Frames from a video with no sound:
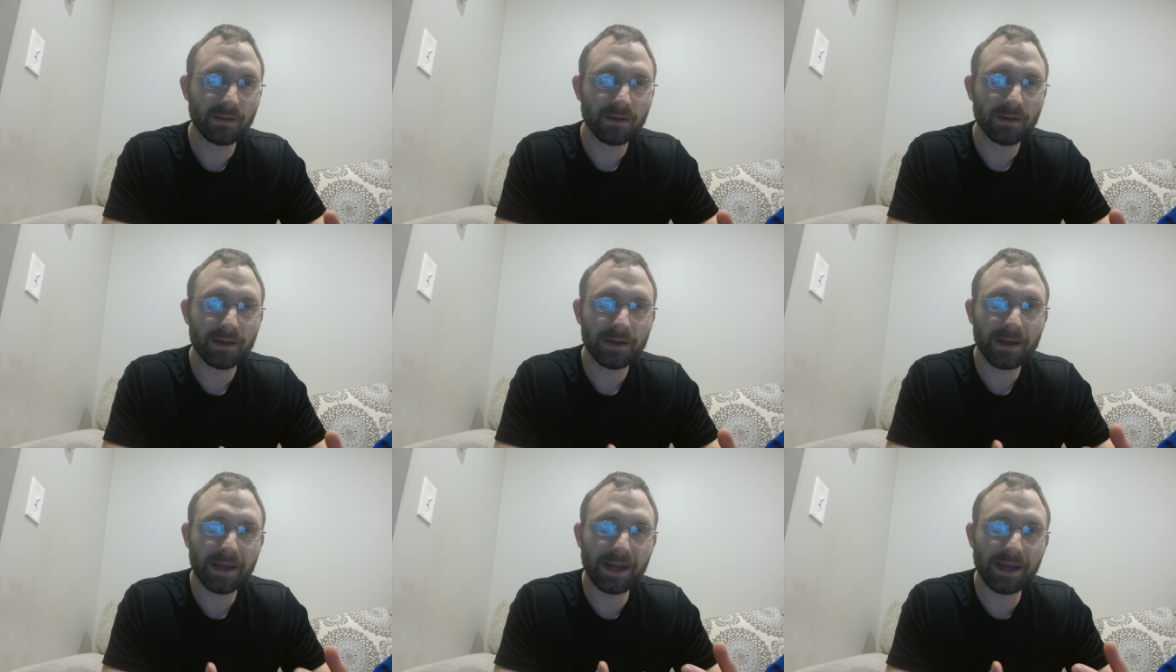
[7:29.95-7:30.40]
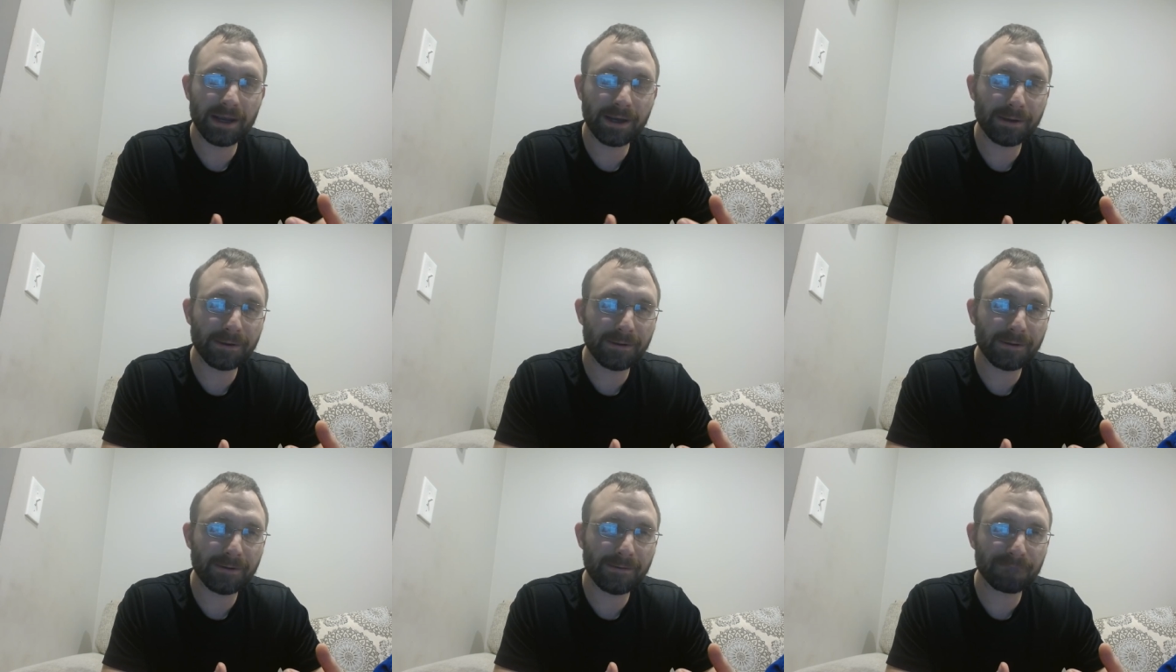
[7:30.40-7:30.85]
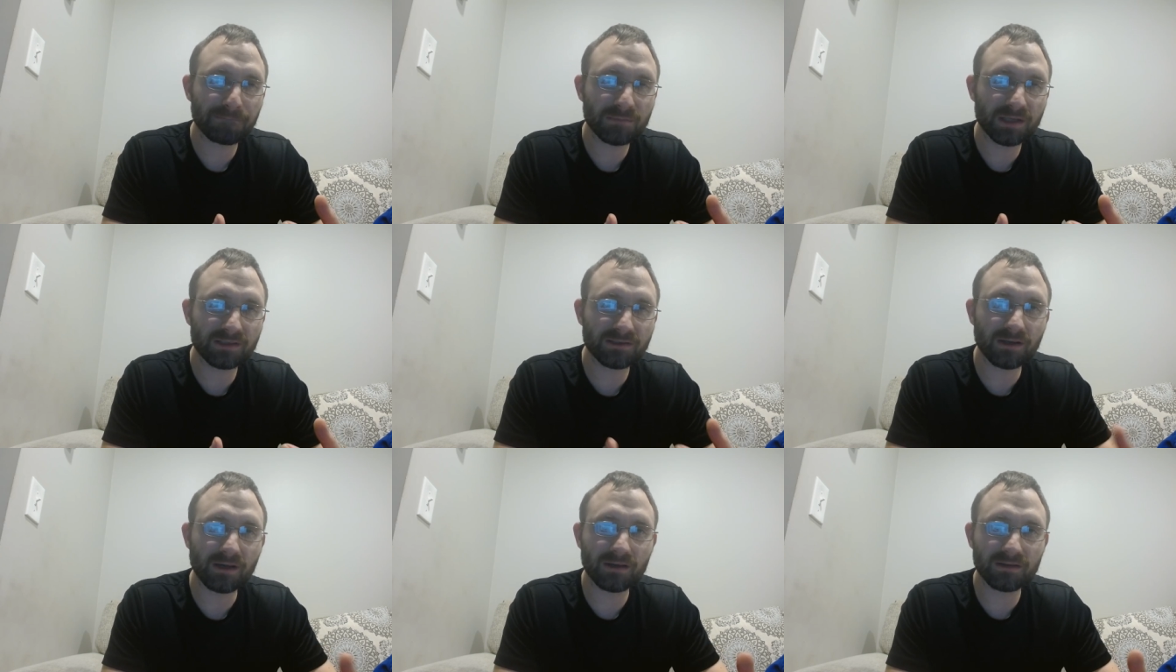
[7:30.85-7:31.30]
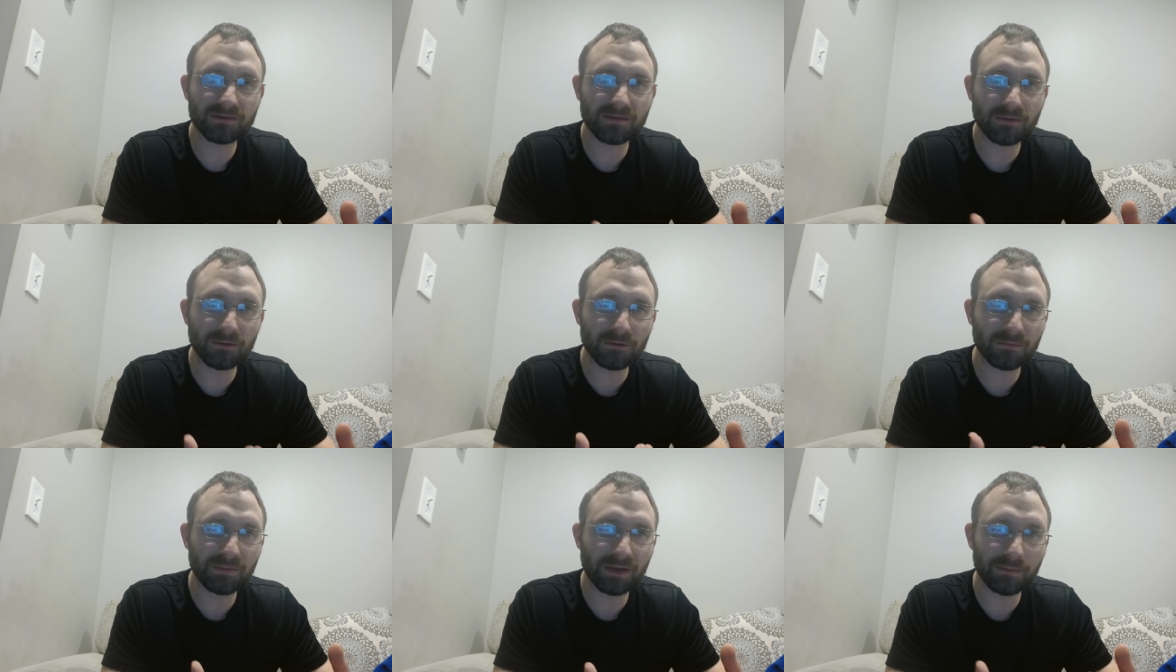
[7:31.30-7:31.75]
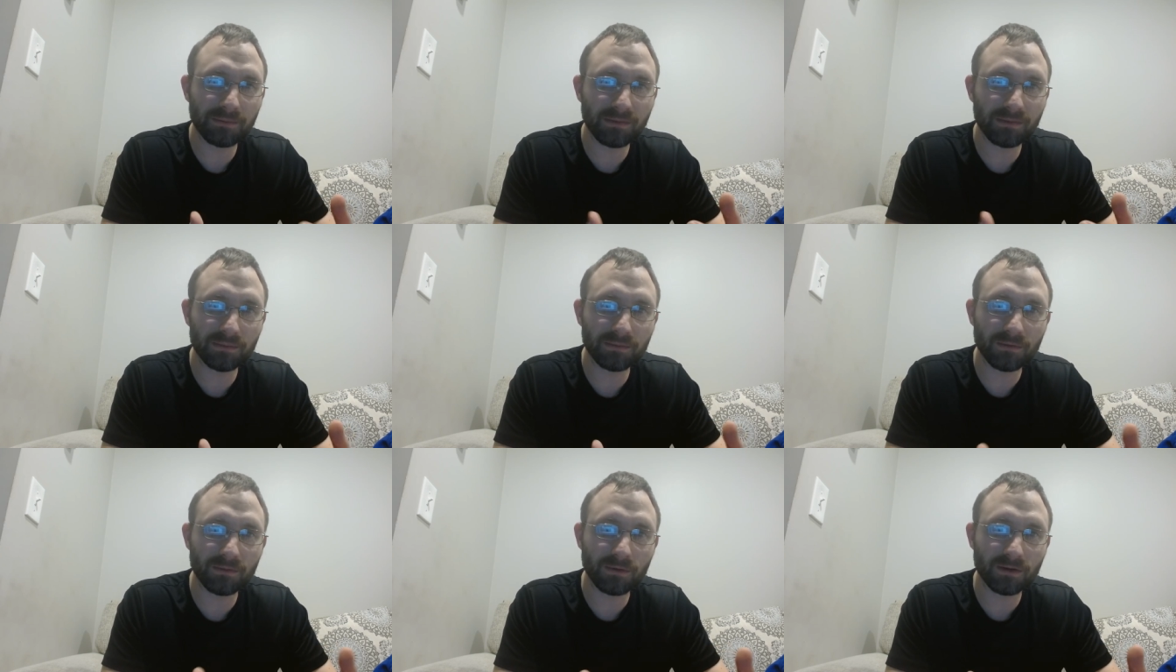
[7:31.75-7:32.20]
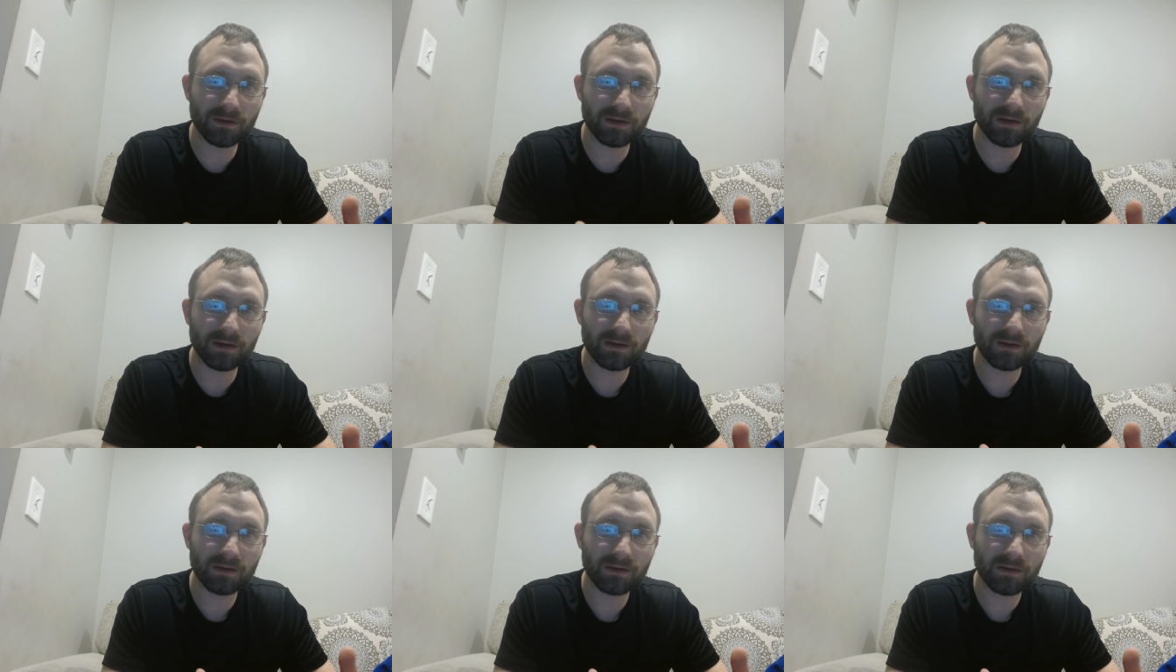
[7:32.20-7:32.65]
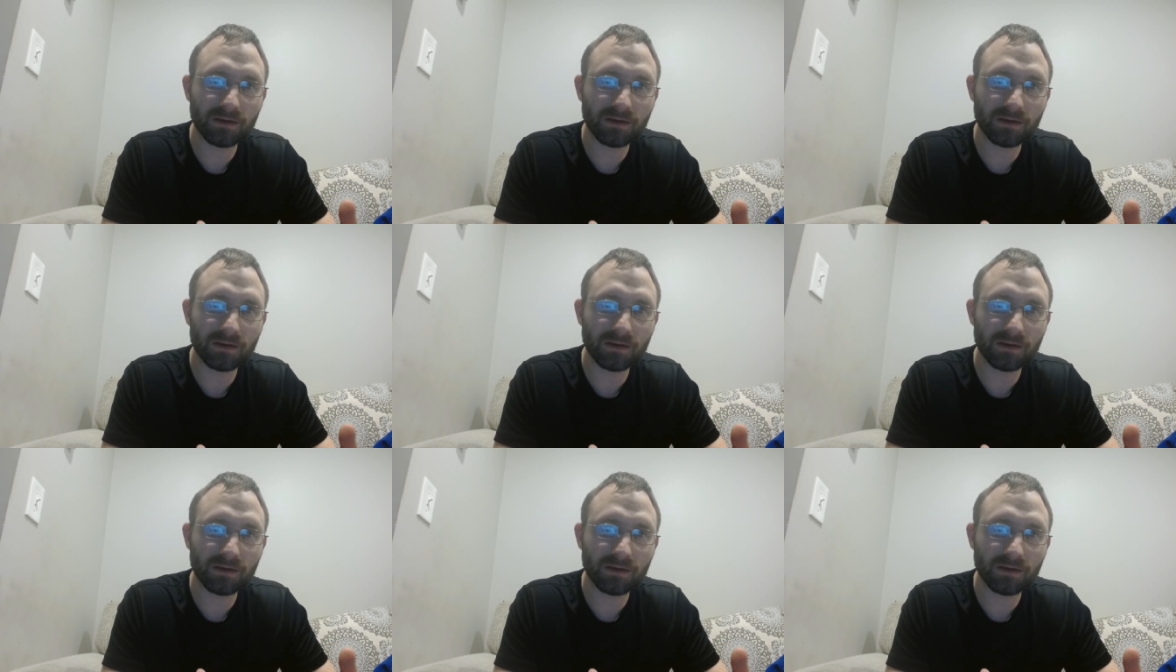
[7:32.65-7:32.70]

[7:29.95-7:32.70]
and um, it's also made me more